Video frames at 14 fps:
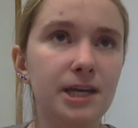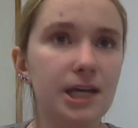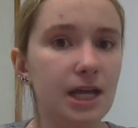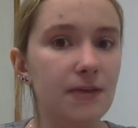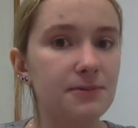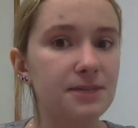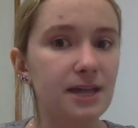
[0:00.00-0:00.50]

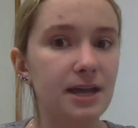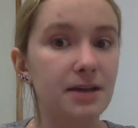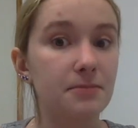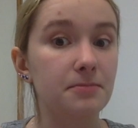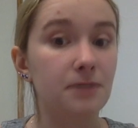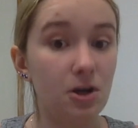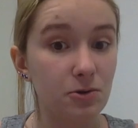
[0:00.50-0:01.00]
he was
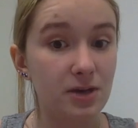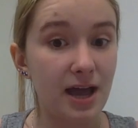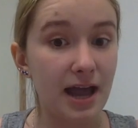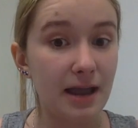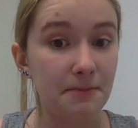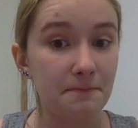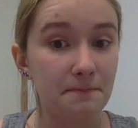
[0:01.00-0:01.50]
like,
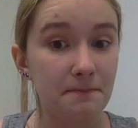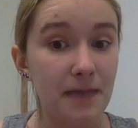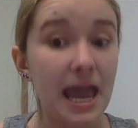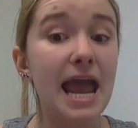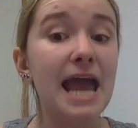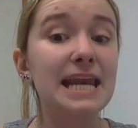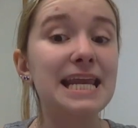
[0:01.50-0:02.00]
"Okay."
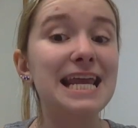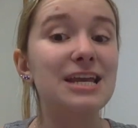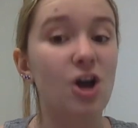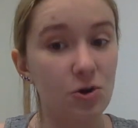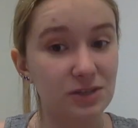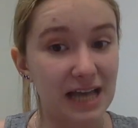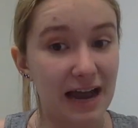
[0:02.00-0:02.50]
And he
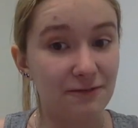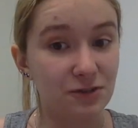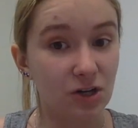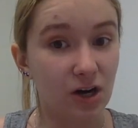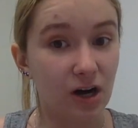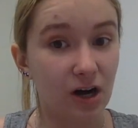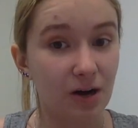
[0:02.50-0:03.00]
goes
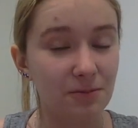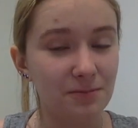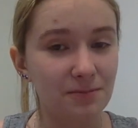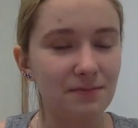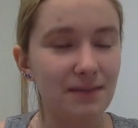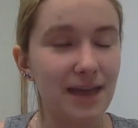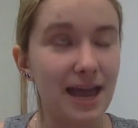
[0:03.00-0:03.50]
after her
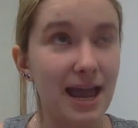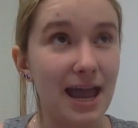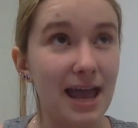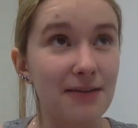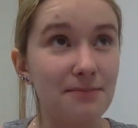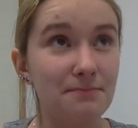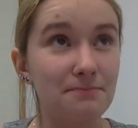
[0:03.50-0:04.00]

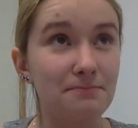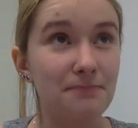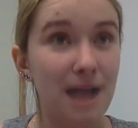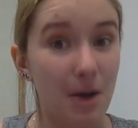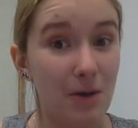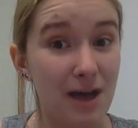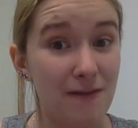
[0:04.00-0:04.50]
and
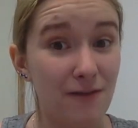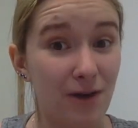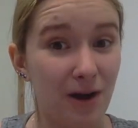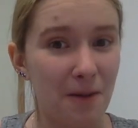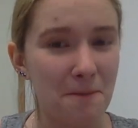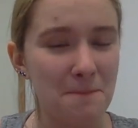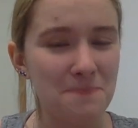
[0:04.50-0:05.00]

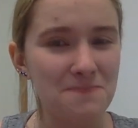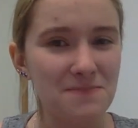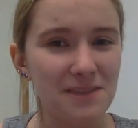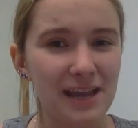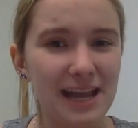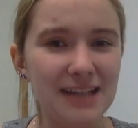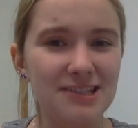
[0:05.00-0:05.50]
however,
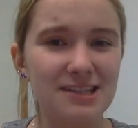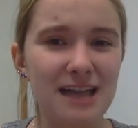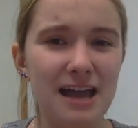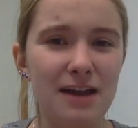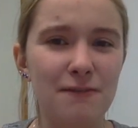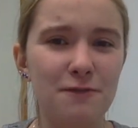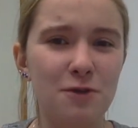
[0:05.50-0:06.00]

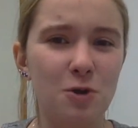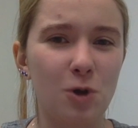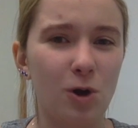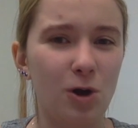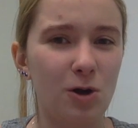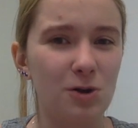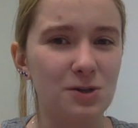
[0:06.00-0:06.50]
Instead of the
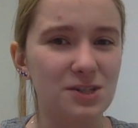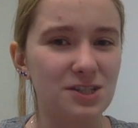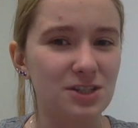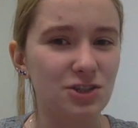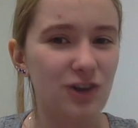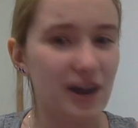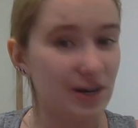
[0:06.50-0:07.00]
girls
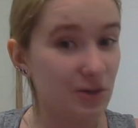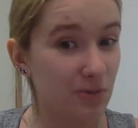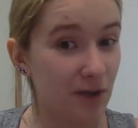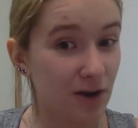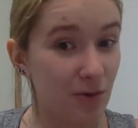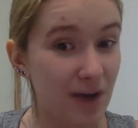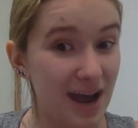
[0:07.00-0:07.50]
trying to
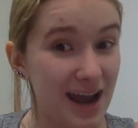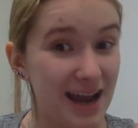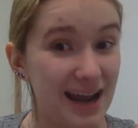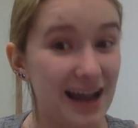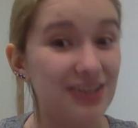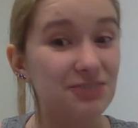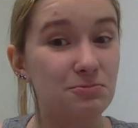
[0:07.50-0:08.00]
run away,
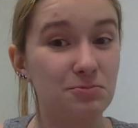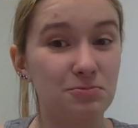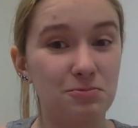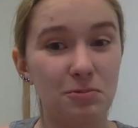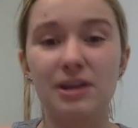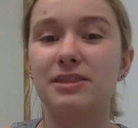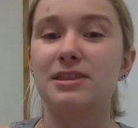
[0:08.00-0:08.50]
as
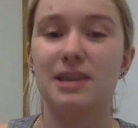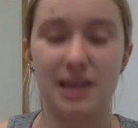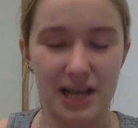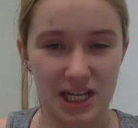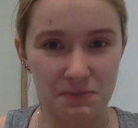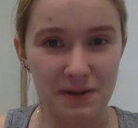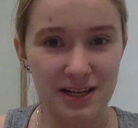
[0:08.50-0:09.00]
what the
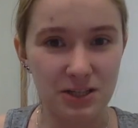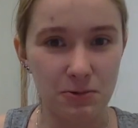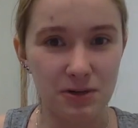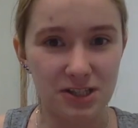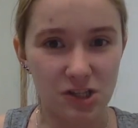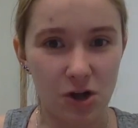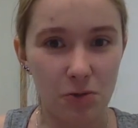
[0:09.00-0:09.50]
expected
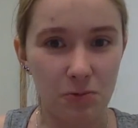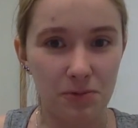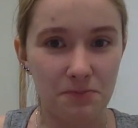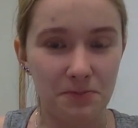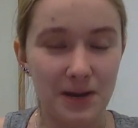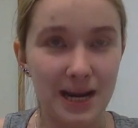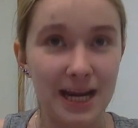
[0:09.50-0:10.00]
result
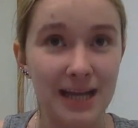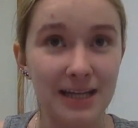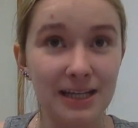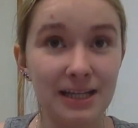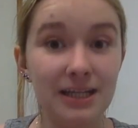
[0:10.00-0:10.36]
would be,